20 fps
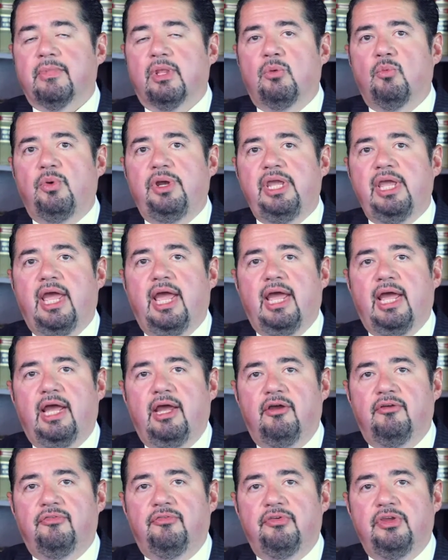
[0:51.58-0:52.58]
We
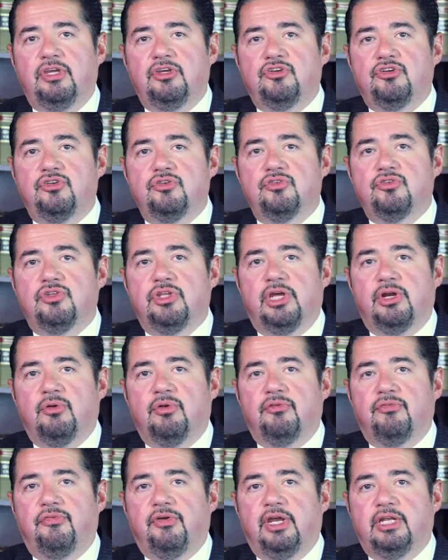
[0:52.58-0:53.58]
have issues that
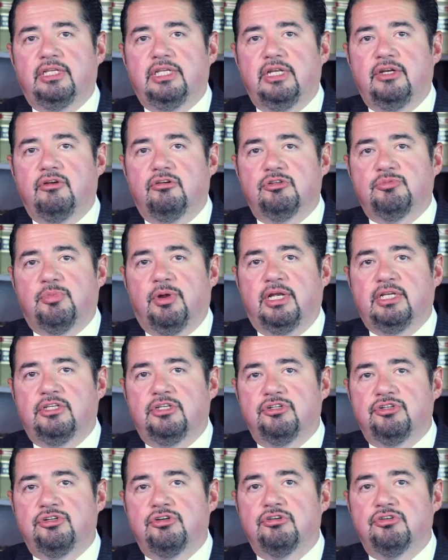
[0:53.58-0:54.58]
are affecting nurse
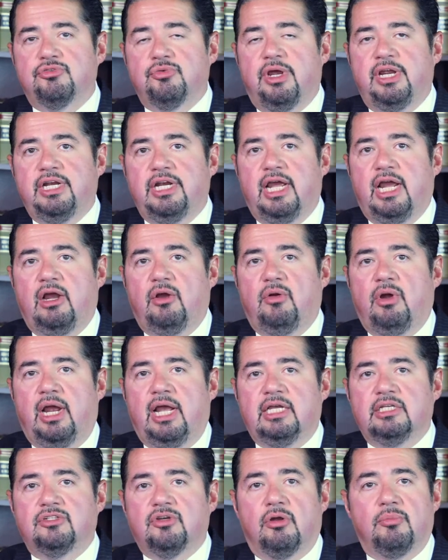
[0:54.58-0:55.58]
practitioners right now
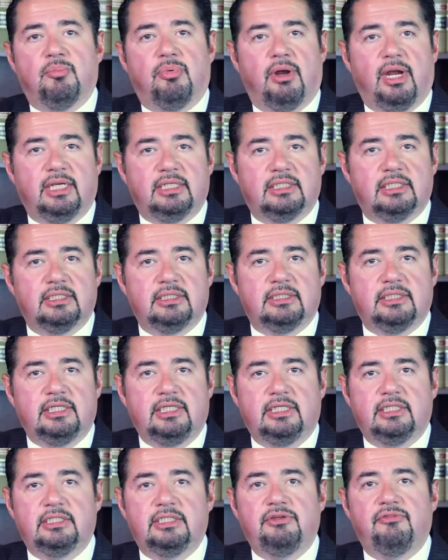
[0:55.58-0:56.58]
as our practice
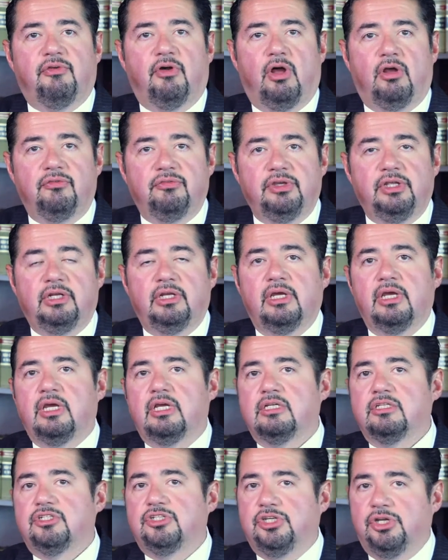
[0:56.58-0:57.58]
is evolving.
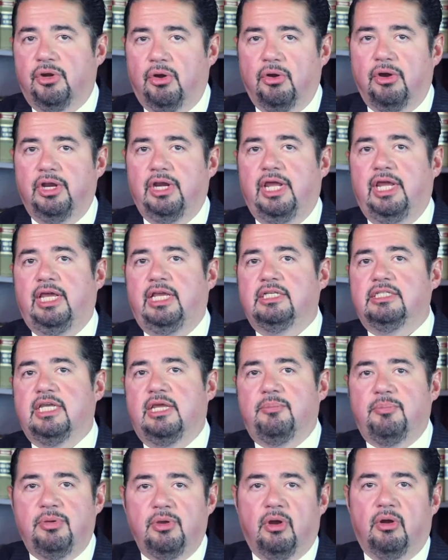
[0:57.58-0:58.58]

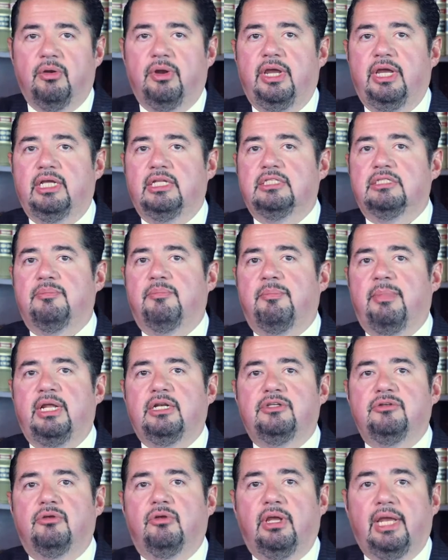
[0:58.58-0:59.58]
CRNAs, APRNs,
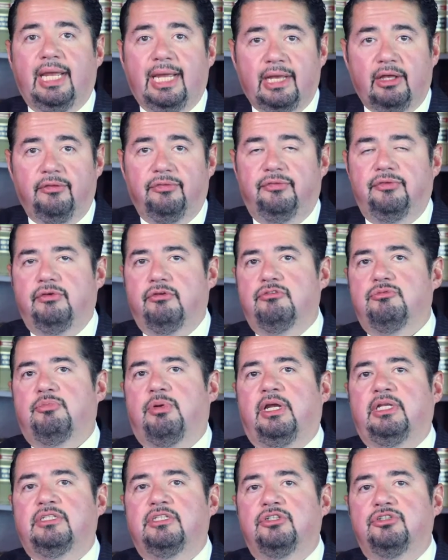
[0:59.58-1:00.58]
mental health nurse
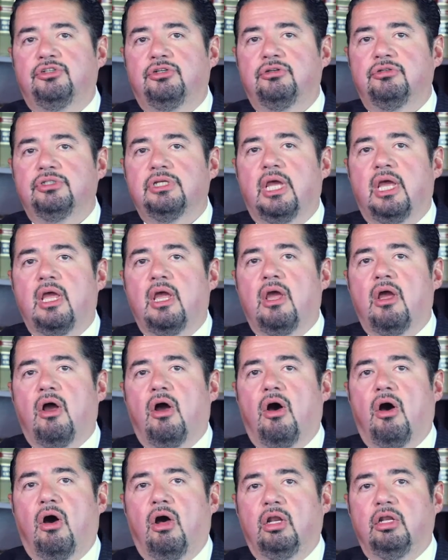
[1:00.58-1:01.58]
practitioners,
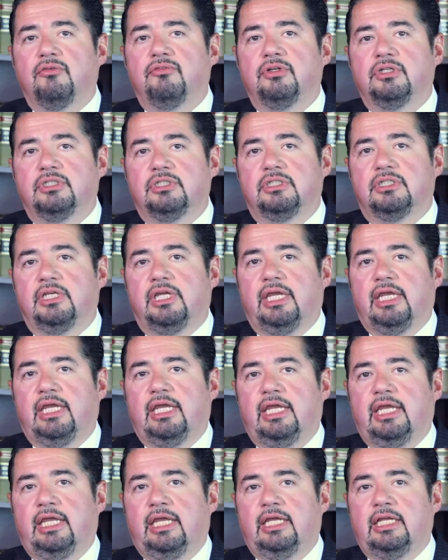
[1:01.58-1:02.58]
all of us
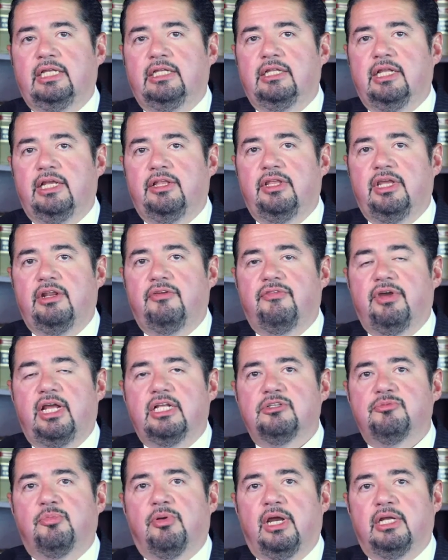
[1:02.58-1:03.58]
in the
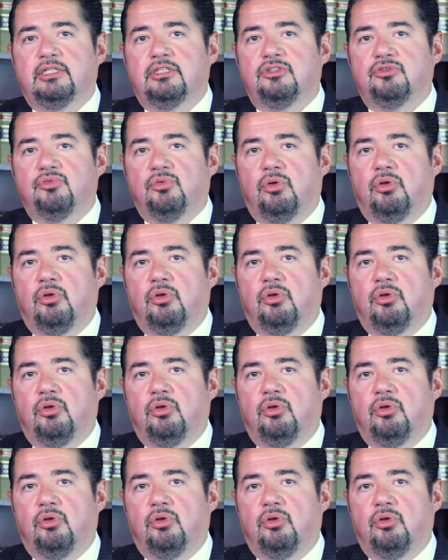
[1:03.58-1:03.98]
advanced practice